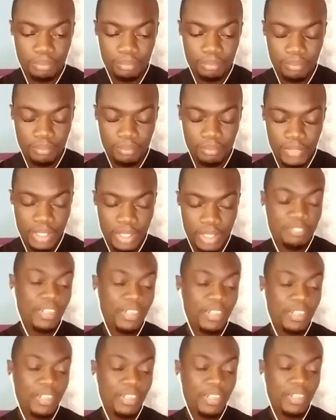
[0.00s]
Finally,
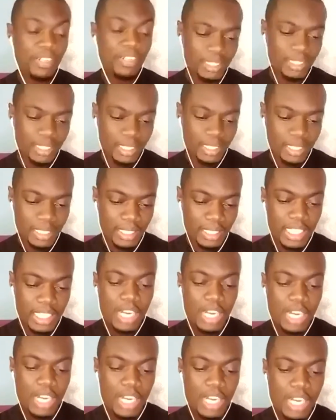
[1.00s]
they
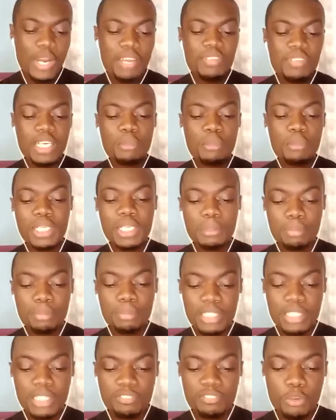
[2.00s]
arrived at a mini platform
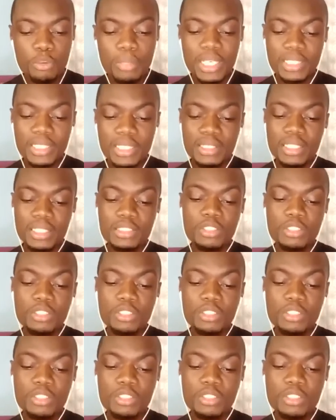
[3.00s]
at the center of the
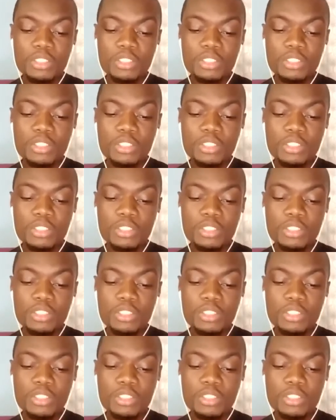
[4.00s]
community. The
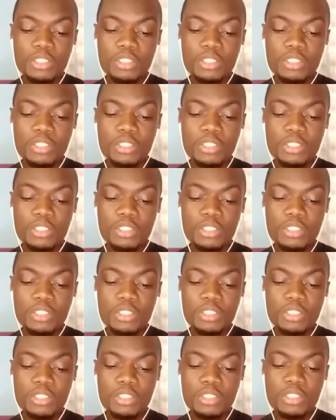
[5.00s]
old lady was
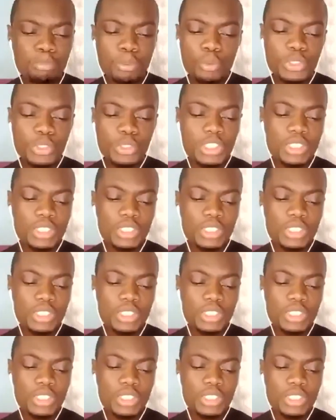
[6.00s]
pushed to the
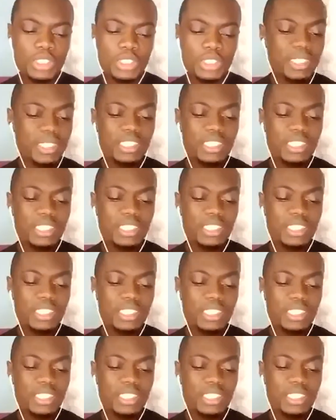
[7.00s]
cemented floor and
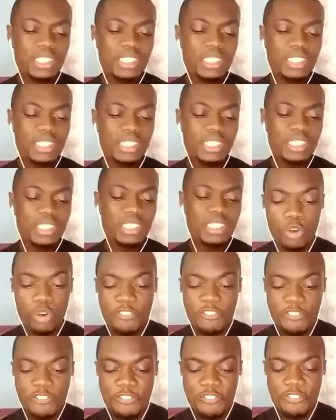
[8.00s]
asked to
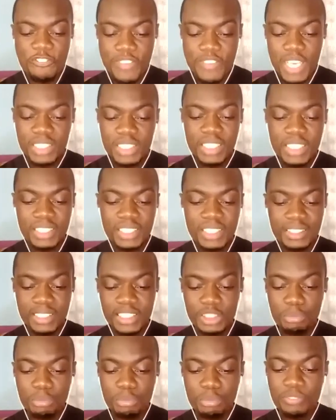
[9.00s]
confess her sins
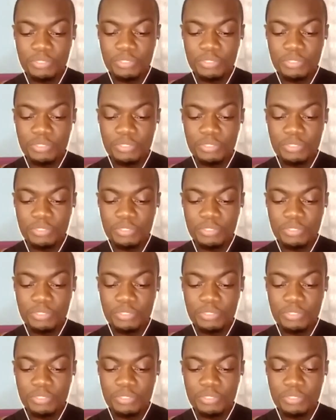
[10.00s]
before